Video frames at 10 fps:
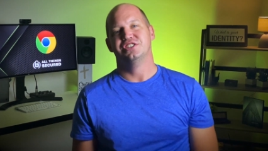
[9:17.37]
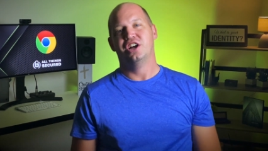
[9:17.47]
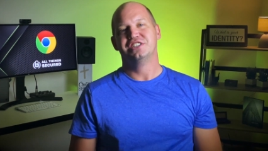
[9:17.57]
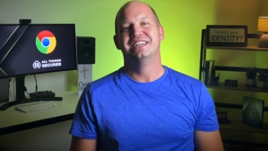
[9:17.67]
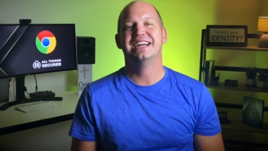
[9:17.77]

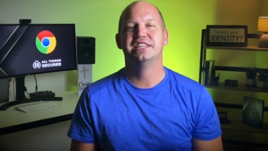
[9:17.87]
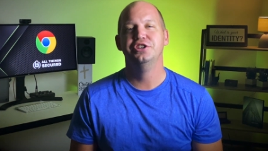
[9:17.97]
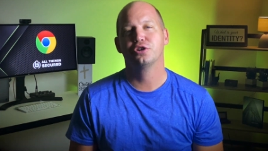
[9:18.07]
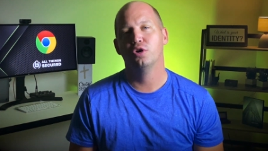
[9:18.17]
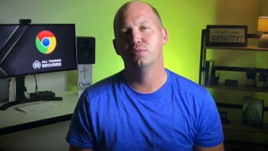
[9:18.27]
on connecting
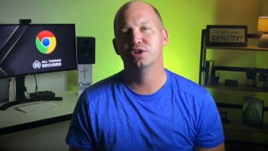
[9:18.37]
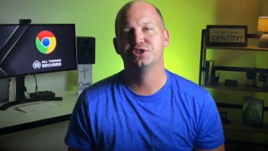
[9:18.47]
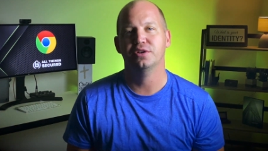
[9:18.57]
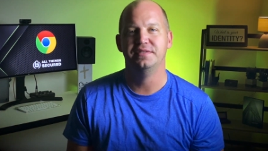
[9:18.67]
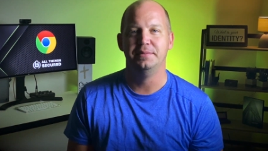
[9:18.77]
your Chromebook
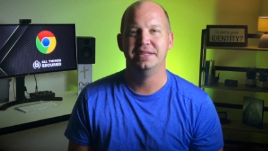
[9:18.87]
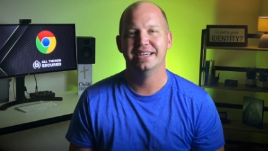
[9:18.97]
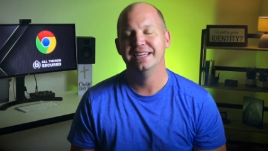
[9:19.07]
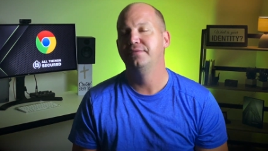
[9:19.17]
to a VPN.